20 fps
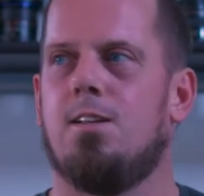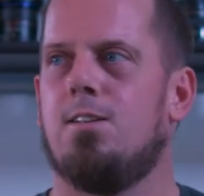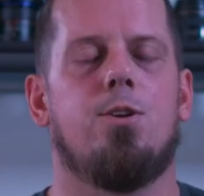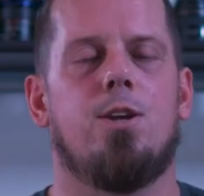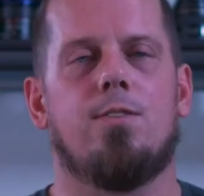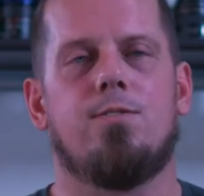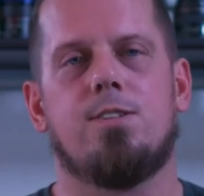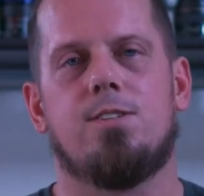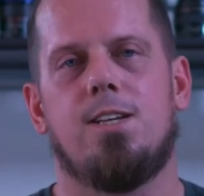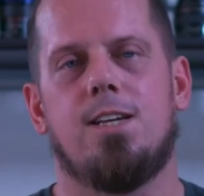
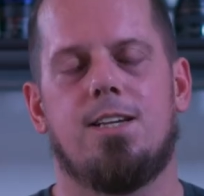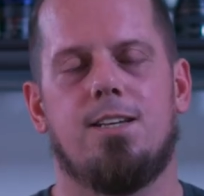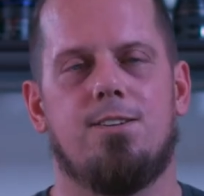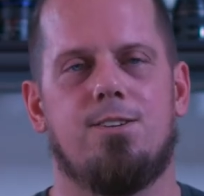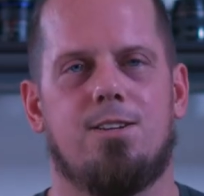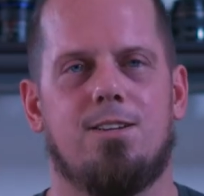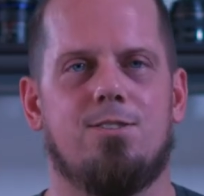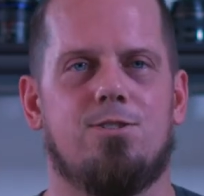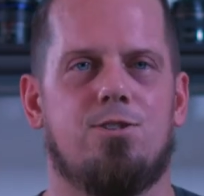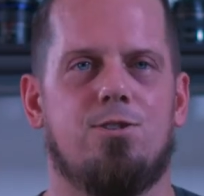You have to take
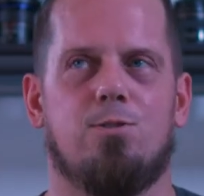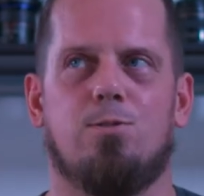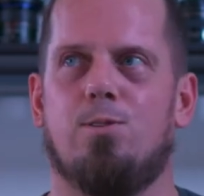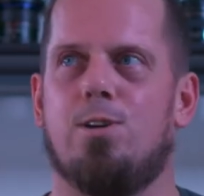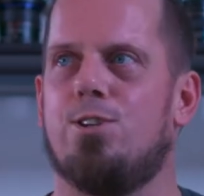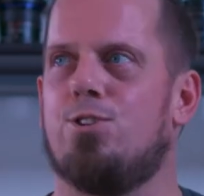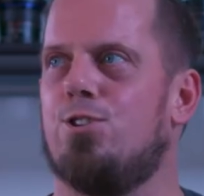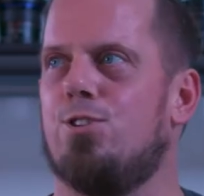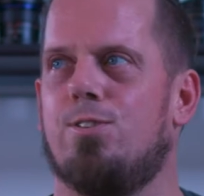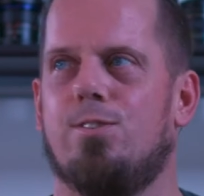into
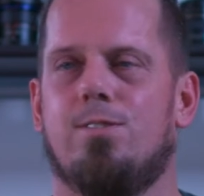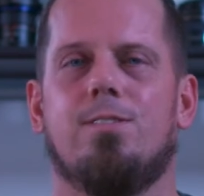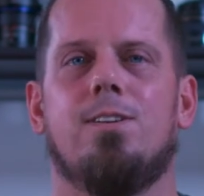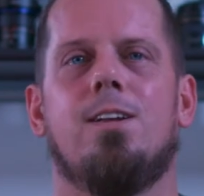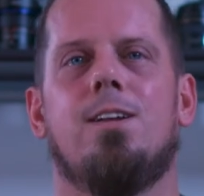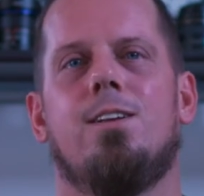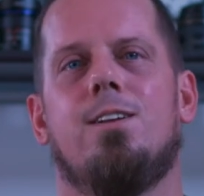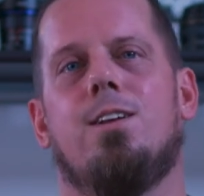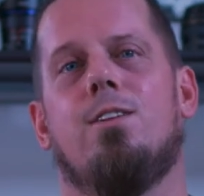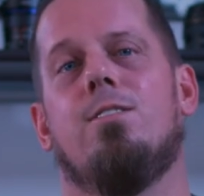consideration,
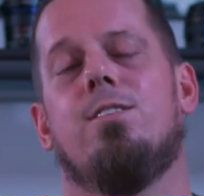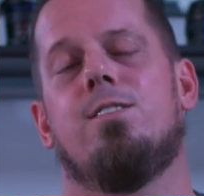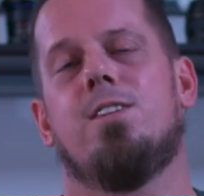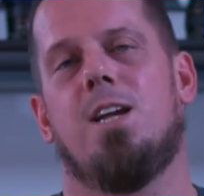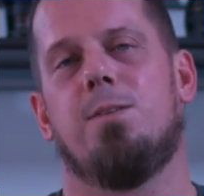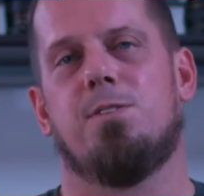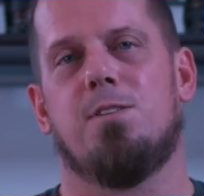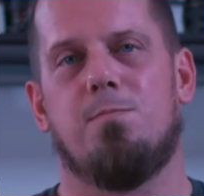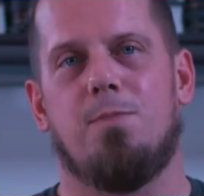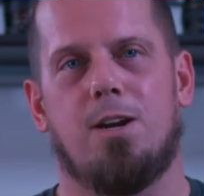you know, the
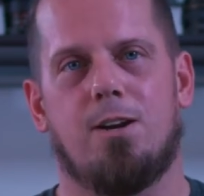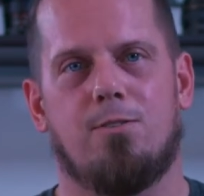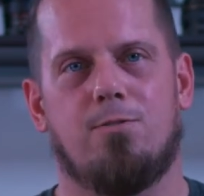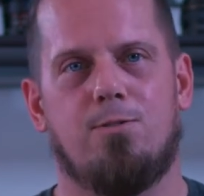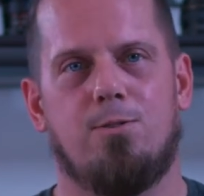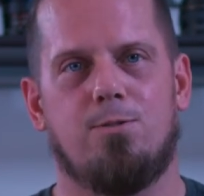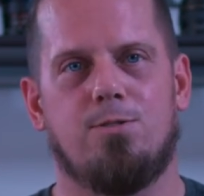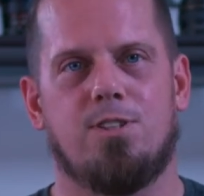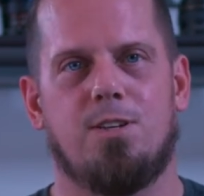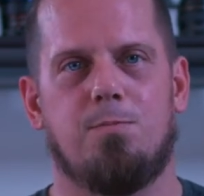types of
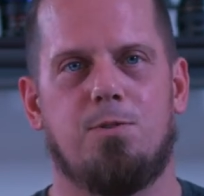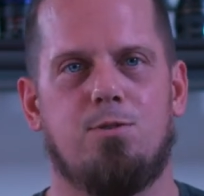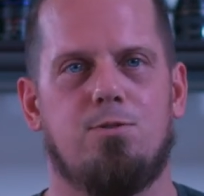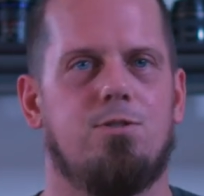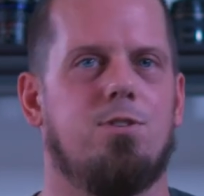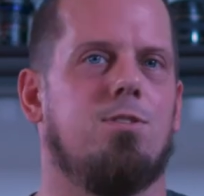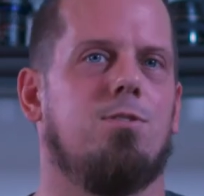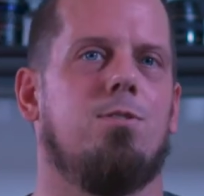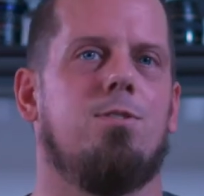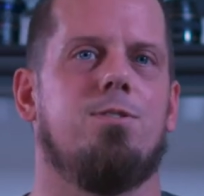microphones I'm
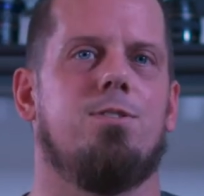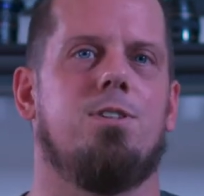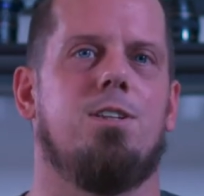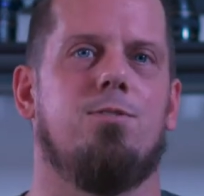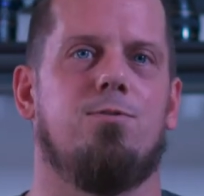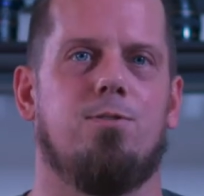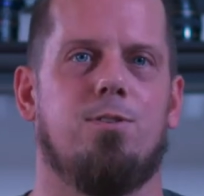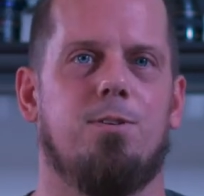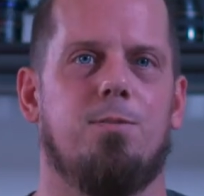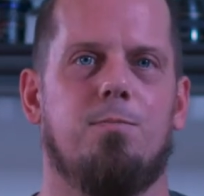using. They're all
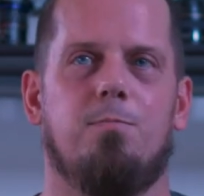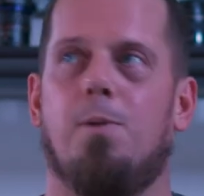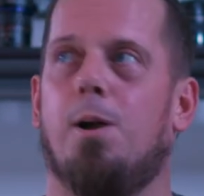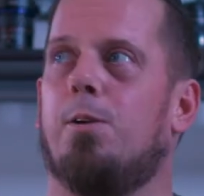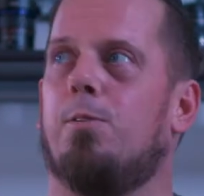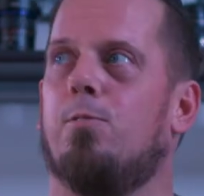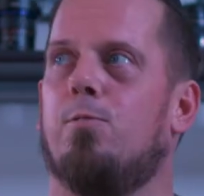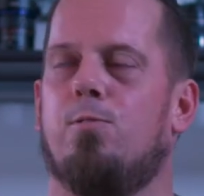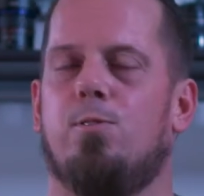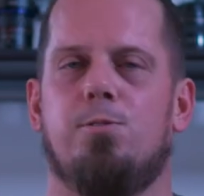different
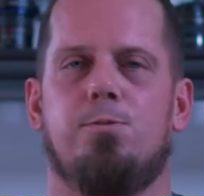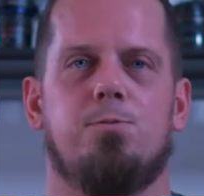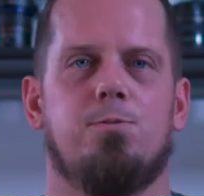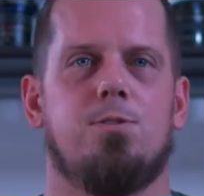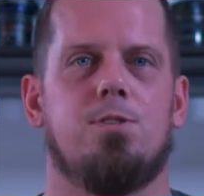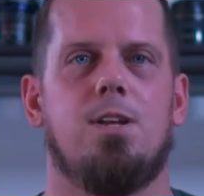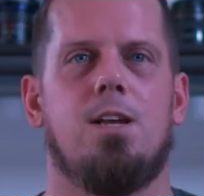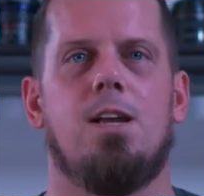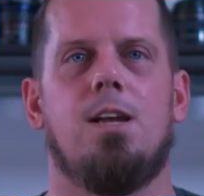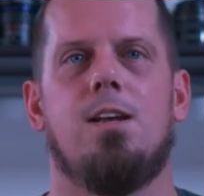
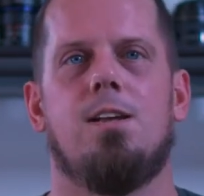microphones.